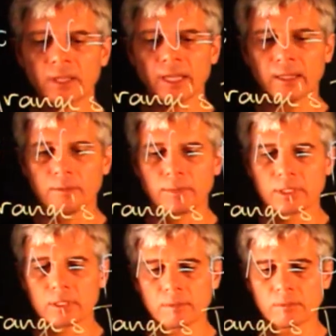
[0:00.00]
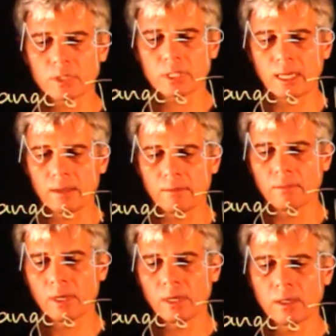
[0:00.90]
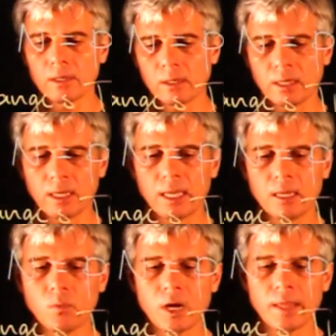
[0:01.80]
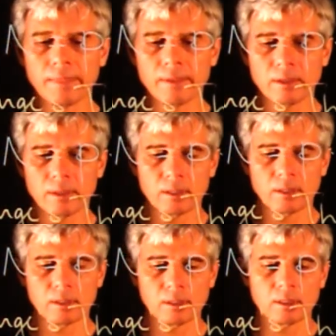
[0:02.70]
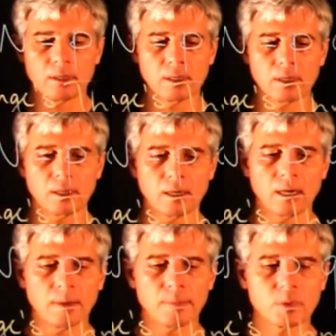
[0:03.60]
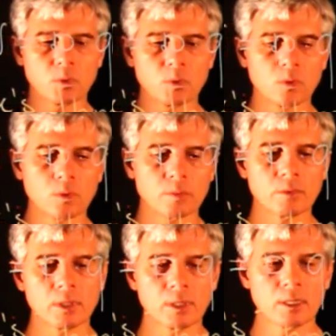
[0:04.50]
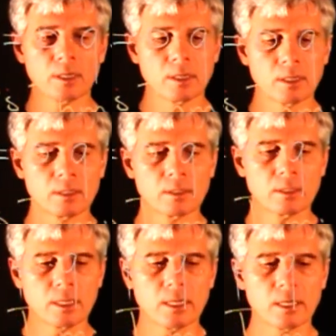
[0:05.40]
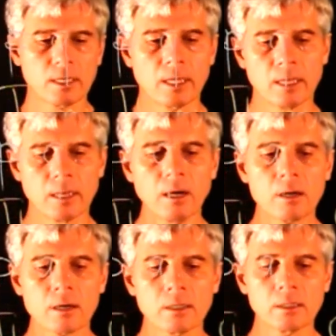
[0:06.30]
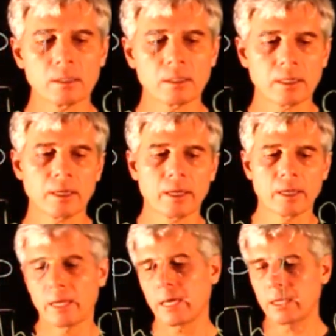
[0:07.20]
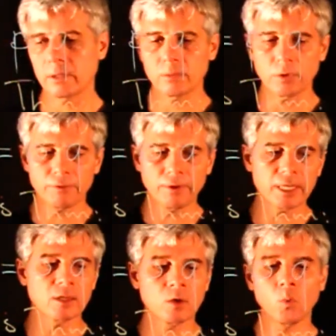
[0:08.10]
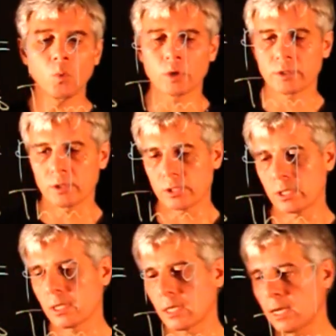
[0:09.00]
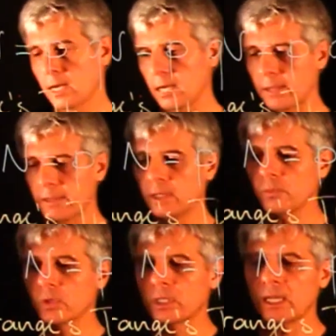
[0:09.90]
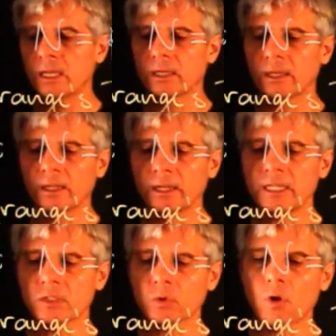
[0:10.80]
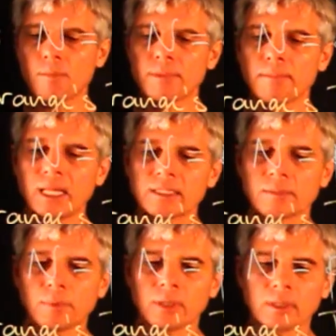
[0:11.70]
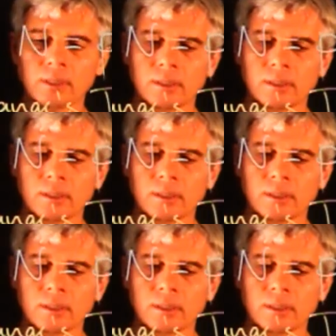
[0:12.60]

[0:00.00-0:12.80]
elements, say A1 up to AR, and we find their orders. And then we take least common multiple